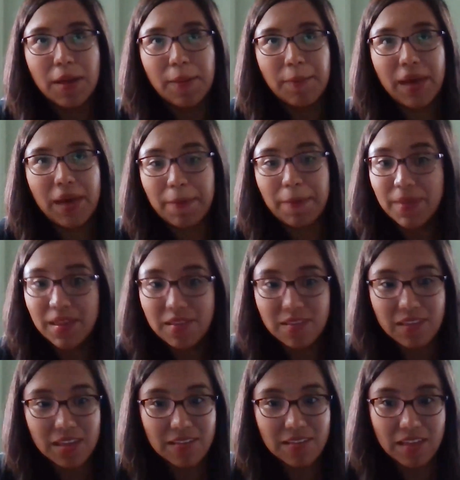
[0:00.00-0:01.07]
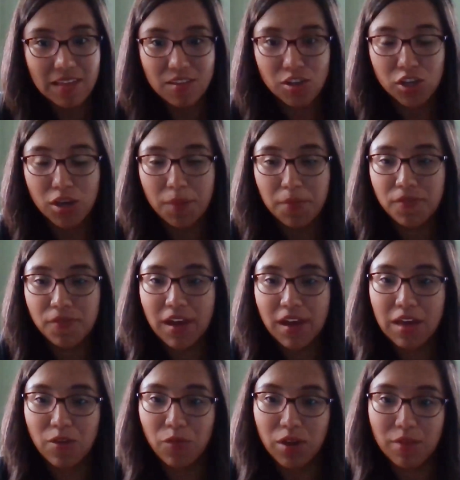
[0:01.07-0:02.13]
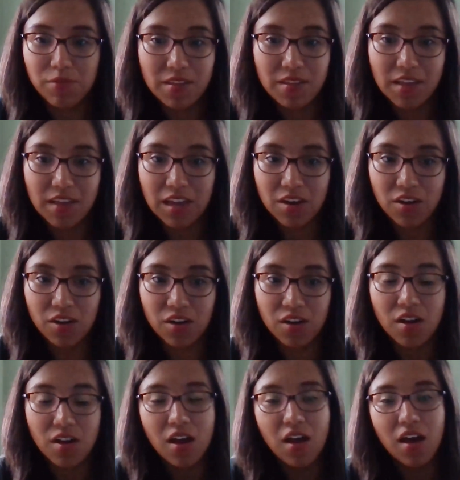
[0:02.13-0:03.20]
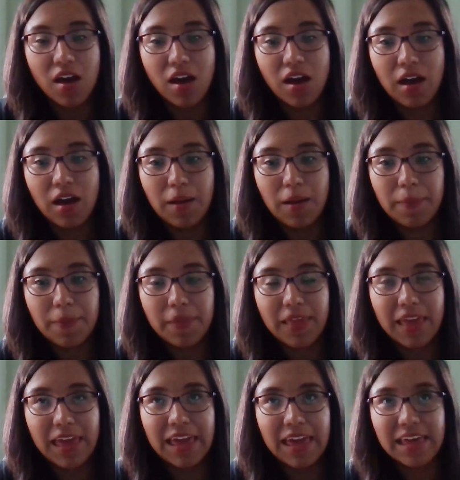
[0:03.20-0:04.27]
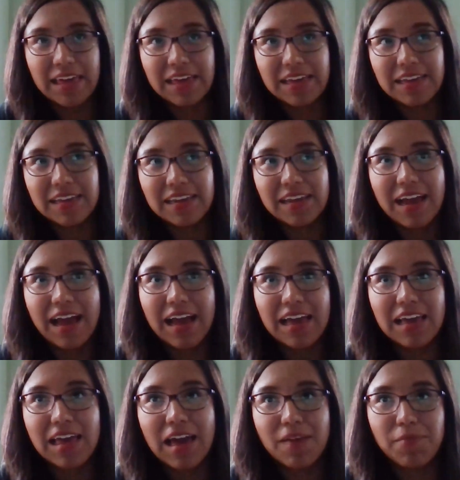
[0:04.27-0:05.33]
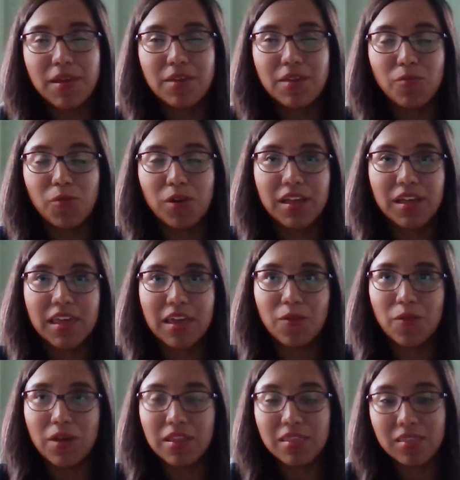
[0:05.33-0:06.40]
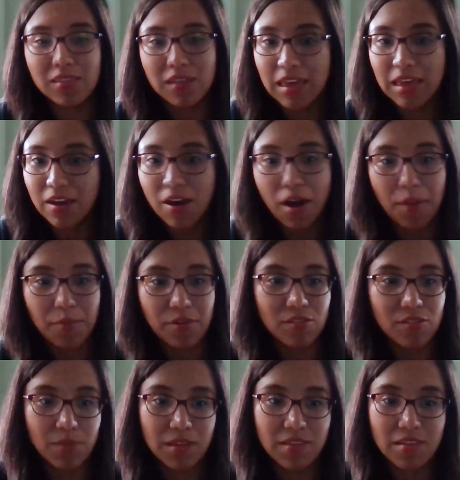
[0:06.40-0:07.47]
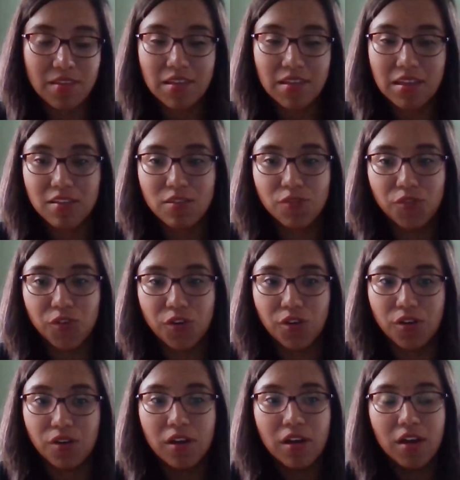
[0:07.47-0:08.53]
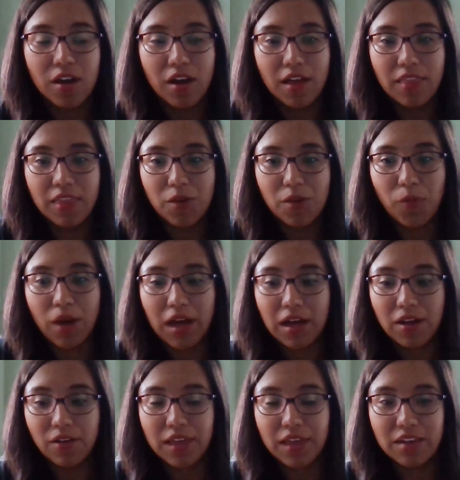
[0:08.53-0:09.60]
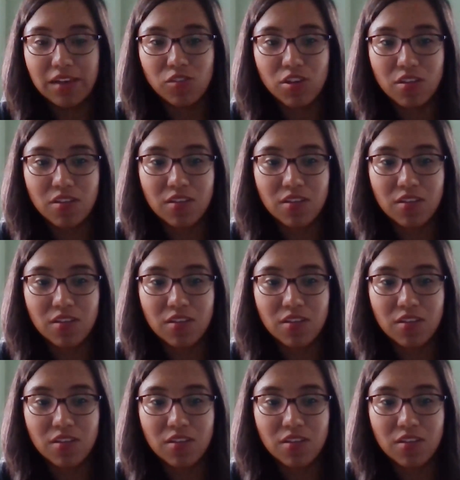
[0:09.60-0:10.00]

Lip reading: my business as a Shopify web designer. And I have been working with e-commerce businesses for a little while, and